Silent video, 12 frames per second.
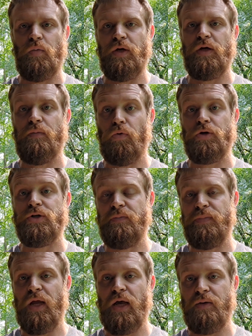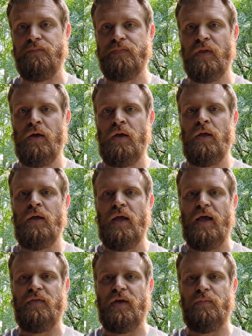week abortion ban.
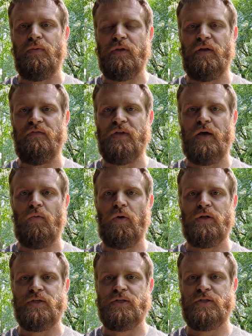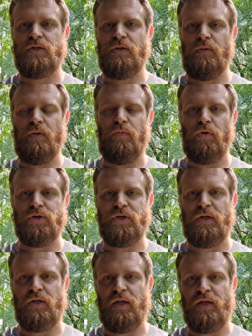And they believe that once
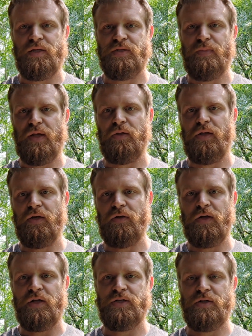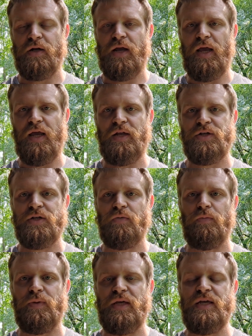abortion is made illegal at a certain age, it
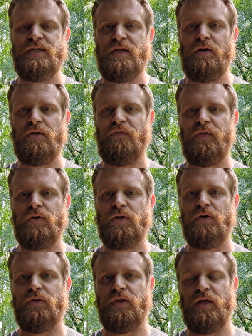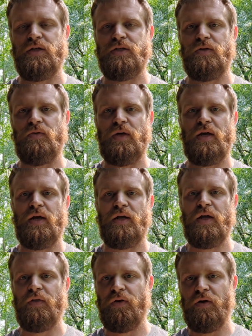will be easier in the future than to get
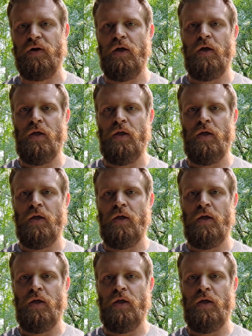another